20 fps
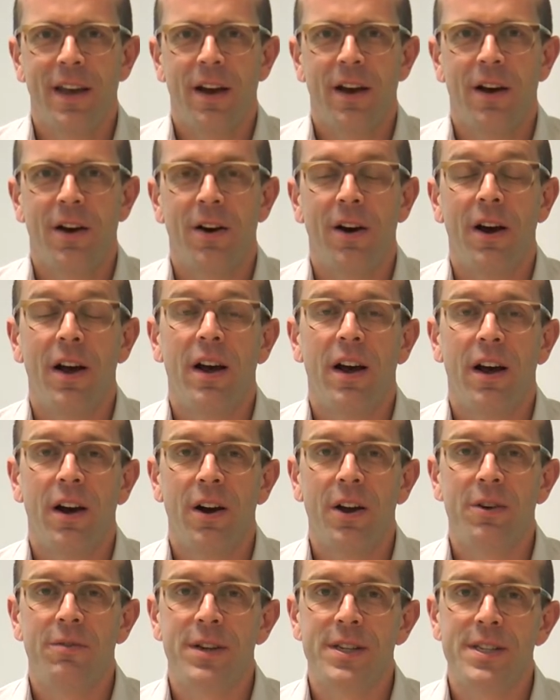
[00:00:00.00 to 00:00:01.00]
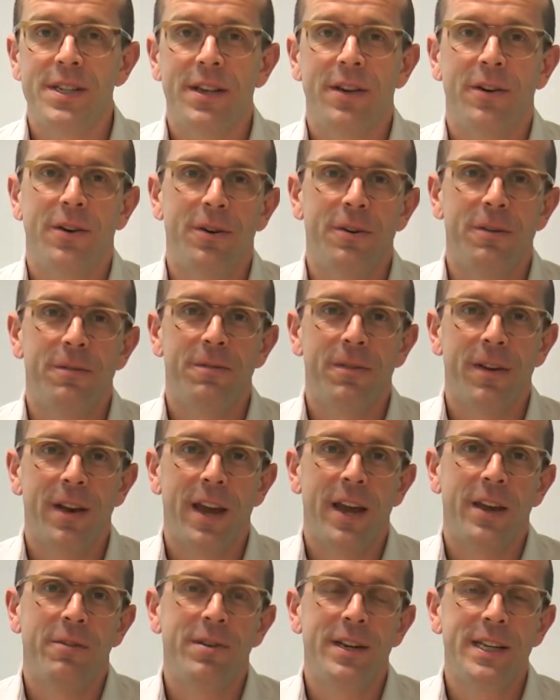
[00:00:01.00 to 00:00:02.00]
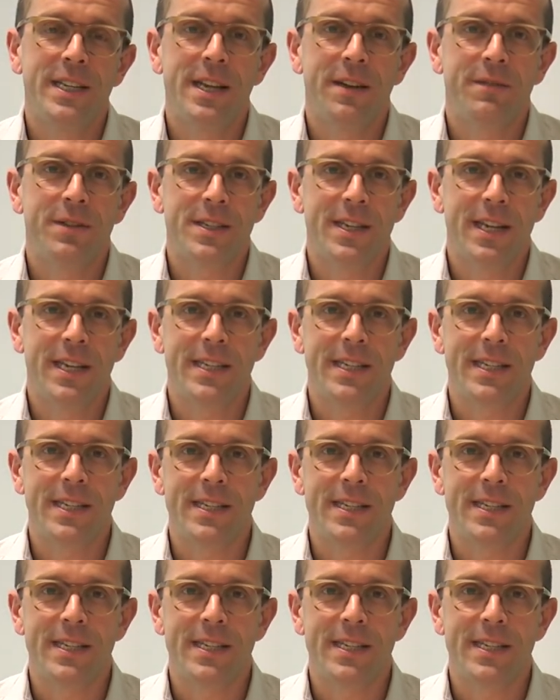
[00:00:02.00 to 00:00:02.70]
are at high risk of a really devastating